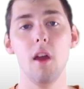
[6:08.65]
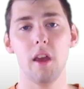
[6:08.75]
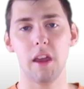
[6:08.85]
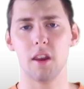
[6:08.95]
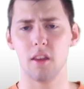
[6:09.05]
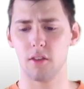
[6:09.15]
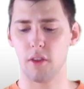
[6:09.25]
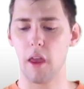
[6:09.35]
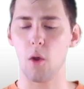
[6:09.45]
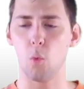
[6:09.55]
It is
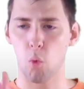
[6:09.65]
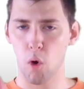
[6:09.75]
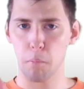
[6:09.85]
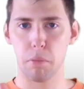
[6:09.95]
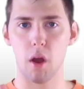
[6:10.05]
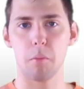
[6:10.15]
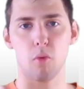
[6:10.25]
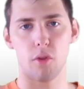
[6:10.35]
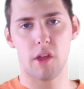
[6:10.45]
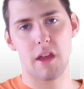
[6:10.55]
a warp pipe
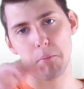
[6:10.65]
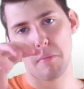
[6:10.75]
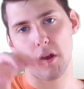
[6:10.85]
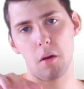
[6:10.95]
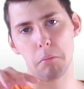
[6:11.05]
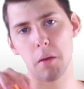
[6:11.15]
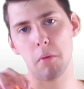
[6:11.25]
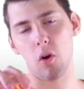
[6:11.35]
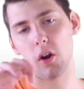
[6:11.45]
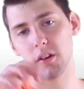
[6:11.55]
with the 8-bit
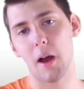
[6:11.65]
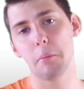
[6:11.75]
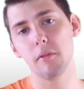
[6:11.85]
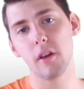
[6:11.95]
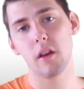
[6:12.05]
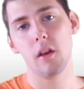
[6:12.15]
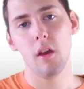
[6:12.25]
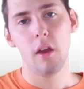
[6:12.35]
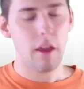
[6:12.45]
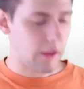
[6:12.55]
amiibo on top of it,
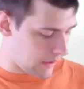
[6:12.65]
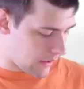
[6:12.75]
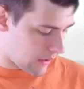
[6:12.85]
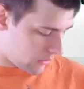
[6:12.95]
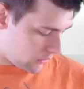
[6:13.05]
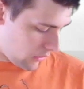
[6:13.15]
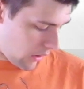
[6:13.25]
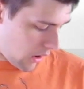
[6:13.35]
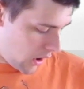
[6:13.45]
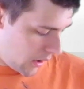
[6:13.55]
and
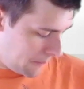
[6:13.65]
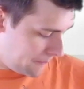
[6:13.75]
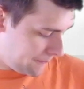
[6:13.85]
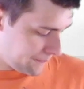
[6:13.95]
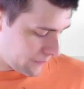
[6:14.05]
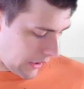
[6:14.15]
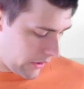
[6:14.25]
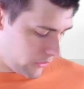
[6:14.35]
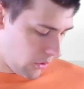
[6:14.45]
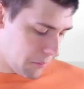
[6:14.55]
I
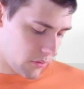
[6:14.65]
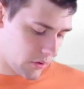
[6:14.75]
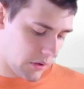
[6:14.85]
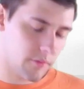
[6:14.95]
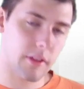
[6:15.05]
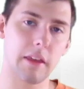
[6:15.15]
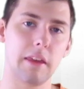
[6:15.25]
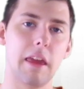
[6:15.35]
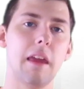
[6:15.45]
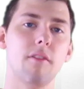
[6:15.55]
don't believe they
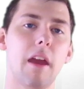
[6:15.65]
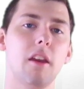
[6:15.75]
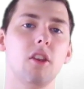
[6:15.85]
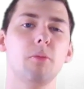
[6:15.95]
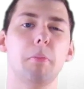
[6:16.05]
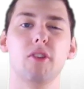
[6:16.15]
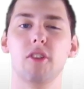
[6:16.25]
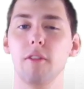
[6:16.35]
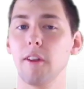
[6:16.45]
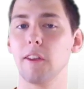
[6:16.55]
gave any
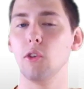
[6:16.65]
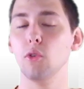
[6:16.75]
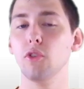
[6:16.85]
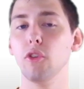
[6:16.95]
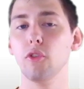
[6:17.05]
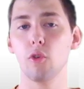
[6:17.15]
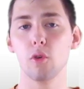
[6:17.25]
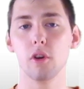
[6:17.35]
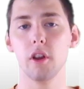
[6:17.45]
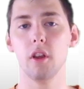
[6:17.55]
specific uses
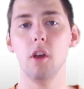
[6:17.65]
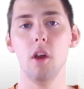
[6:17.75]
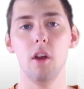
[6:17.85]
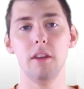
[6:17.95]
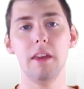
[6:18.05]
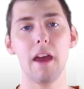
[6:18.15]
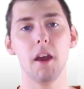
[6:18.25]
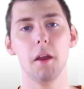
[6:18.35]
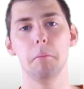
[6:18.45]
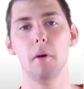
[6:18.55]
for it
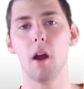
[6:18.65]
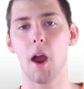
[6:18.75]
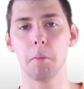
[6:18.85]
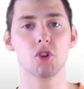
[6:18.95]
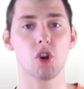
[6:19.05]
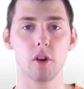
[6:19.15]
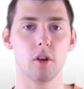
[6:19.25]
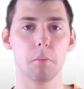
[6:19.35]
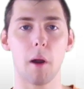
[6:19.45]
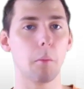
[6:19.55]
yet, but I'm sure it'll
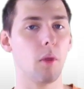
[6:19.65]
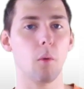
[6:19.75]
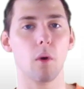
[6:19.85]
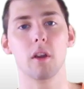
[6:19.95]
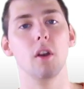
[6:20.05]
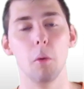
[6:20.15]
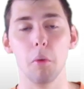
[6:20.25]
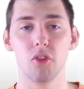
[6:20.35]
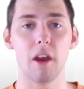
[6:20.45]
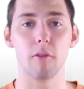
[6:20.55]
probably work in
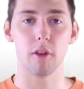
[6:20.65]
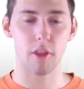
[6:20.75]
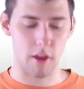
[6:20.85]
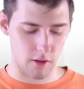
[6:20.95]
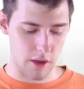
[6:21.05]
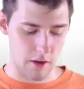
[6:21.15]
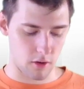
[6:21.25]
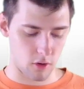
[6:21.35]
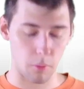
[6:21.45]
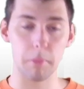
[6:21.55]
almost everything, and
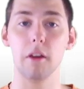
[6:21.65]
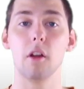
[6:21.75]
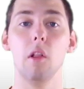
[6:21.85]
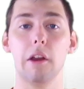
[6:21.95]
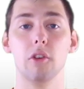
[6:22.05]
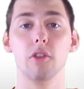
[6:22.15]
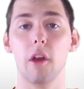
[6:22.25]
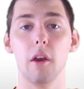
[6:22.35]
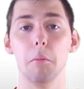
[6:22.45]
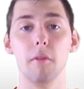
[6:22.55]
it'll be a collector's
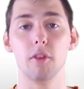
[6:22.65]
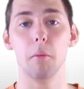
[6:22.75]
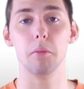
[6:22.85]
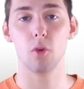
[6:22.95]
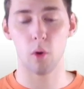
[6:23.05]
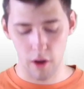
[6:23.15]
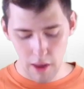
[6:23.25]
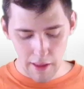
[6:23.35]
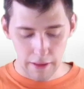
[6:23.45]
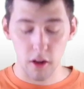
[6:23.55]
item of some sort,
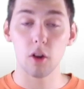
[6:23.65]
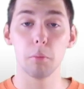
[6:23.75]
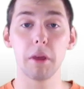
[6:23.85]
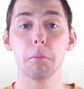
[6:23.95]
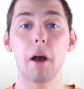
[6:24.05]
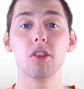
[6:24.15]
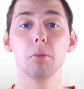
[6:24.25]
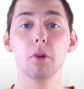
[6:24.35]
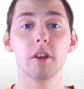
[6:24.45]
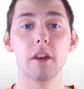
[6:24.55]
and it'll be
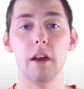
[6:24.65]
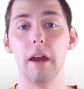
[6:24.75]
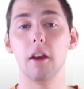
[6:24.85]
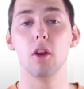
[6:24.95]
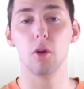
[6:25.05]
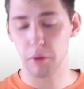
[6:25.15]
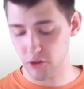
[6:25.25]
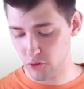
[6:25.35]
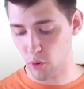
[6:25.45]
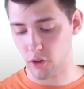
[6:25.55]
impossible to get, and it'll be
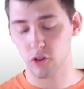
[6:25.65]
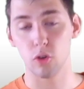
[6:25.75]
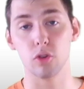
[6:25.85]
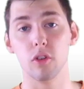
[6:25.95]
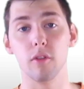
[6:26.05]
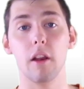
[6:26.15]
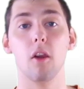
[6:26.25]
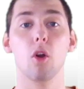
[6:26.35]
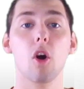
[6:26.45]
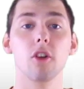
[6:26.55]
store exclusive, and it'll
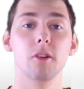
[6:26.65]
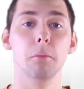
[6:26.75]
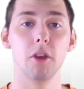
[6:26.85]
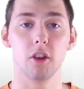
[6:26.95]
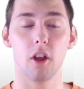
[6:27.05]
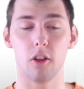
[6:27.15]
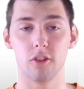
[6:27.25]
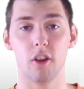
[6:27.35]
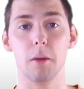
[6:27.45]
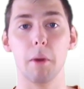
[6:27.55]
cost $1 million on
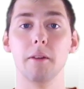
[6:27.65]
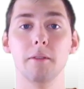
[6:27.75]
eBay.